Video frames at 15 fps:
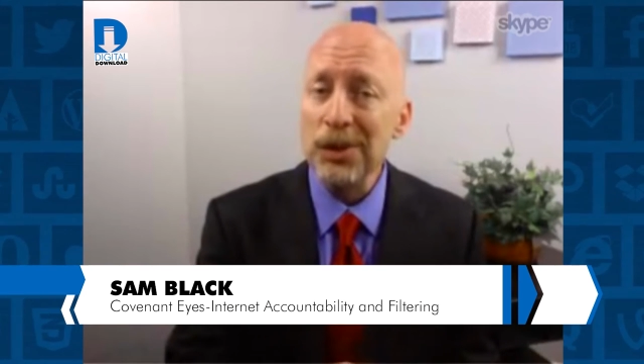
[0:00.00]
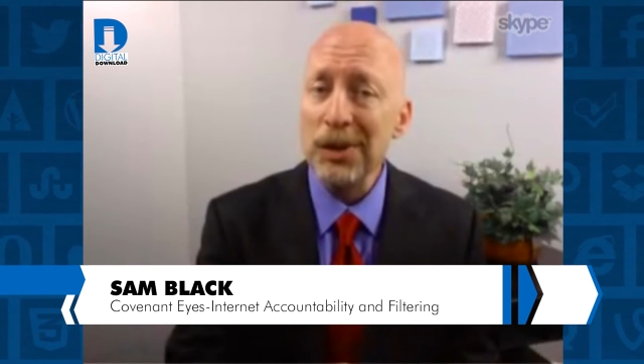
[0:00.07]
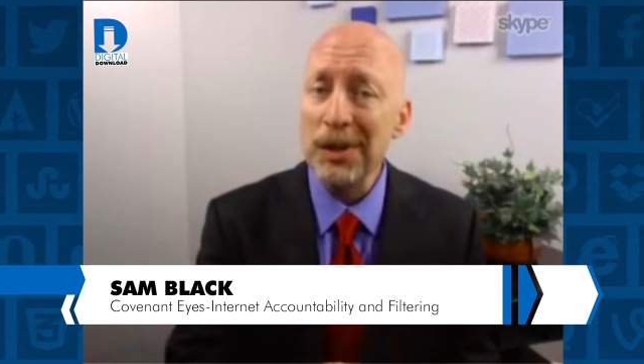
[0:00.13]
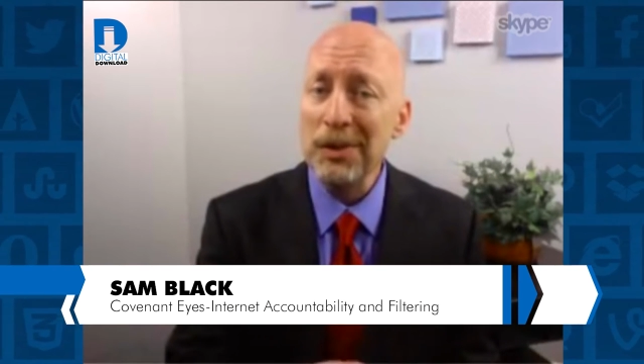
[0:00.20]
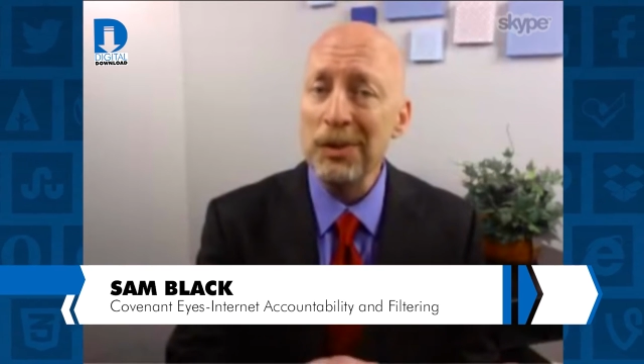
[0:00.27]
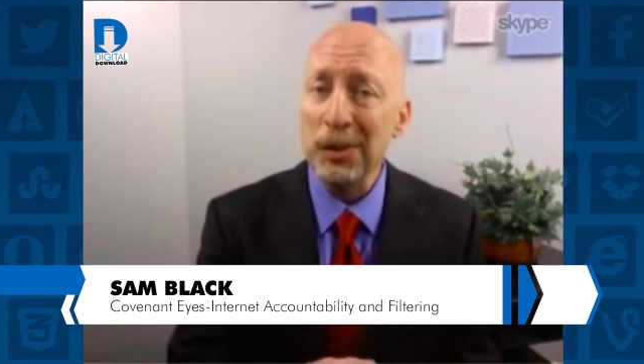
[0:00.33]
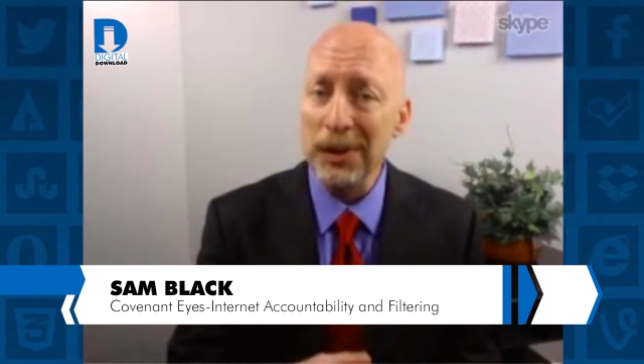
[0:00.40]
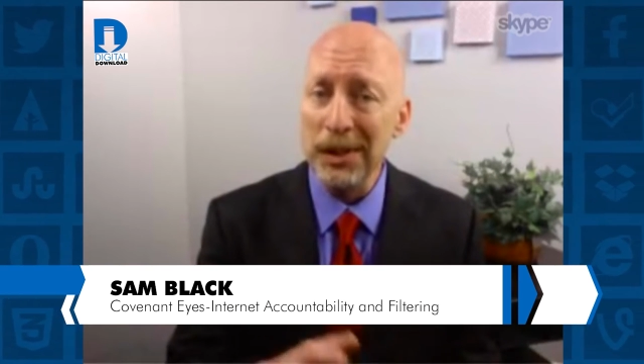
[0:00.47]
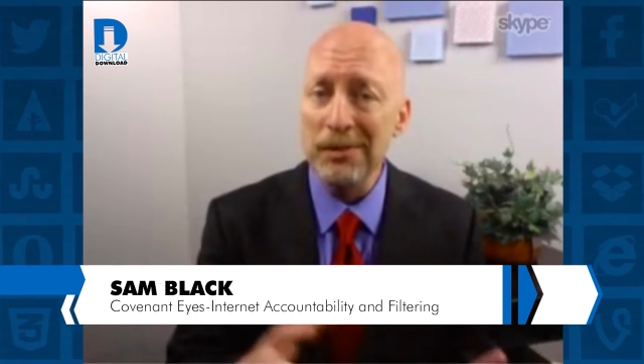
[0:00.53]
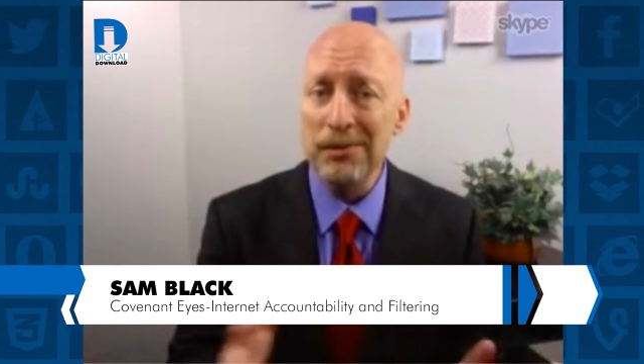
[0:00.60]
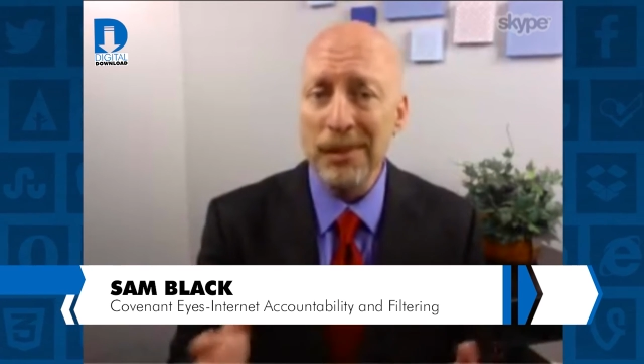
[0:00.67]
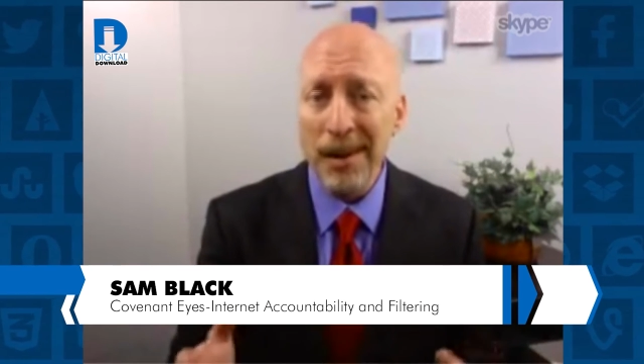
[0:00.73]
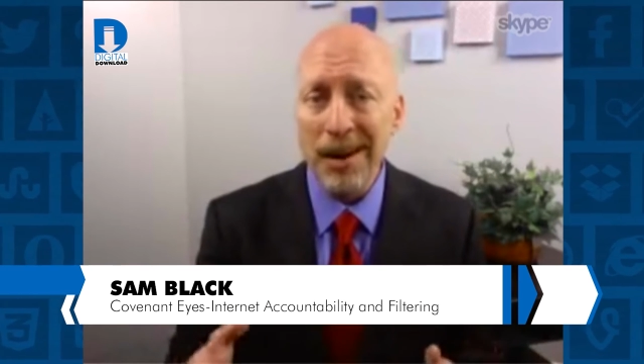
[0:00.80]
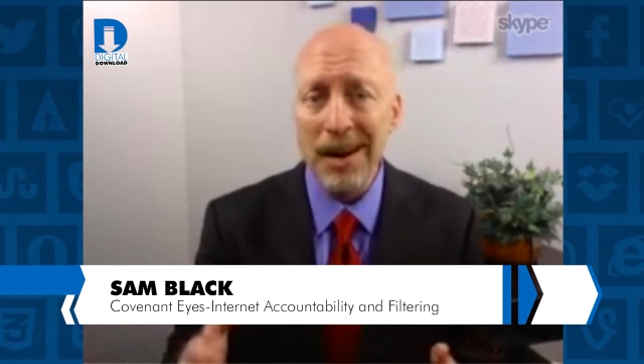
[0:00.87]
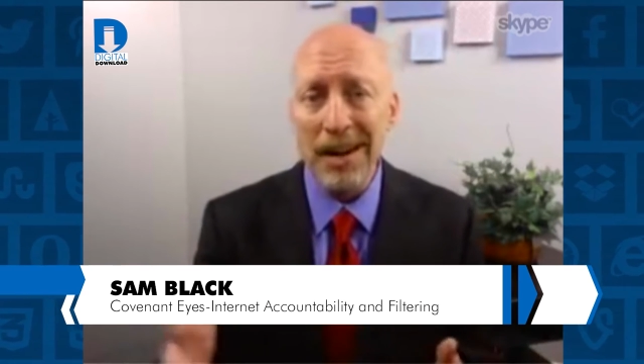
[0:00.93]
We're talking three
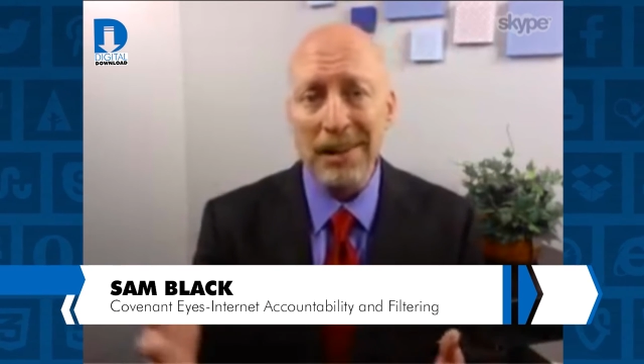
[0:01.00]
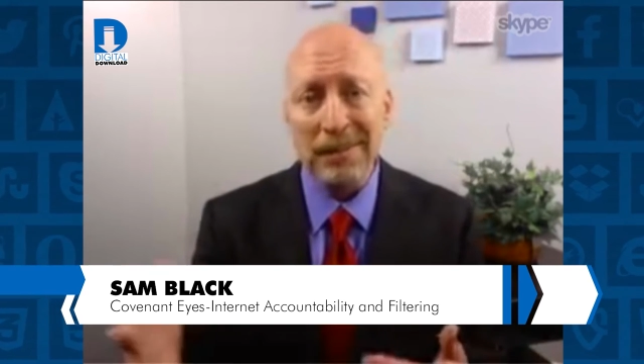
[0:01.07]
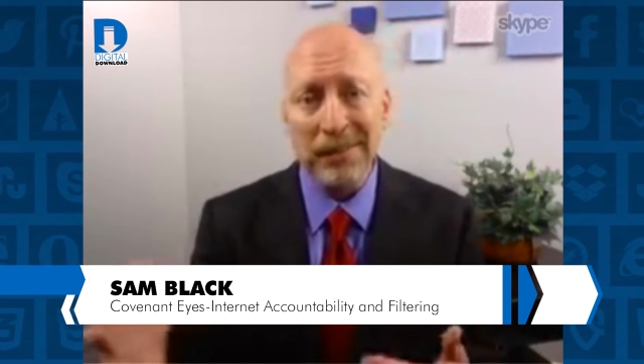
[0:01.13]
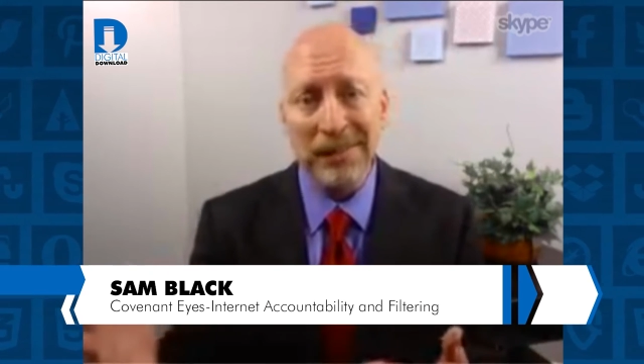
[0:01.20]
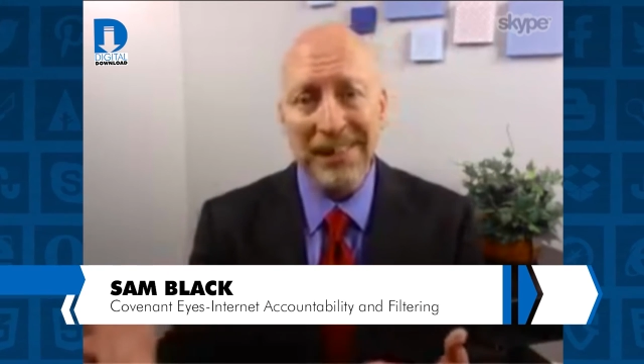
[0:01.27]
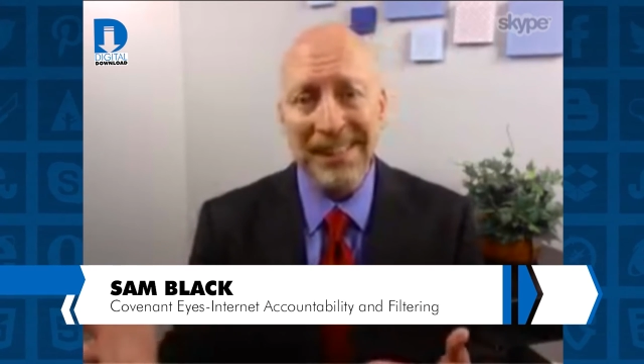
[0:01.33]
to five.